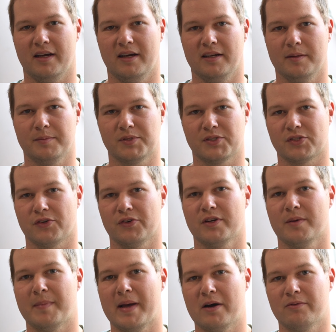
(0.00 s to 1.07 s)
an absurd
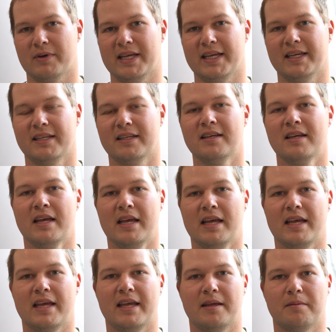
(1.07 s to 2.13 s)
amount in,
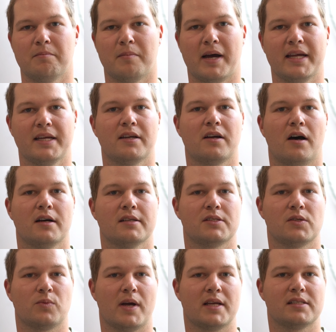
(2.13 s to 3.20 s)
it might cause
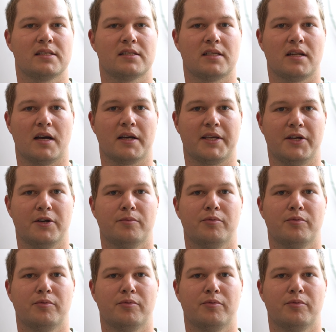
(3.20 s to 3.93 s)
the resin to not cure